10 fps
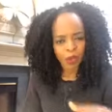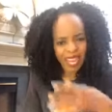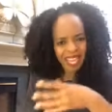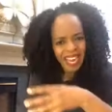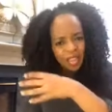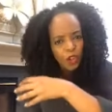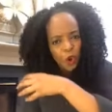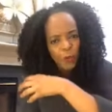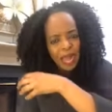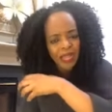can i
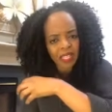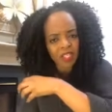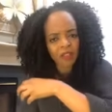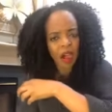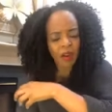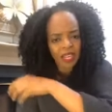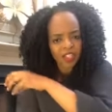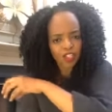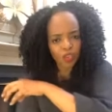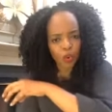go back as far as
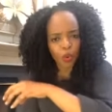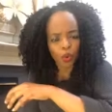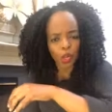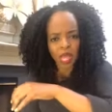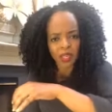school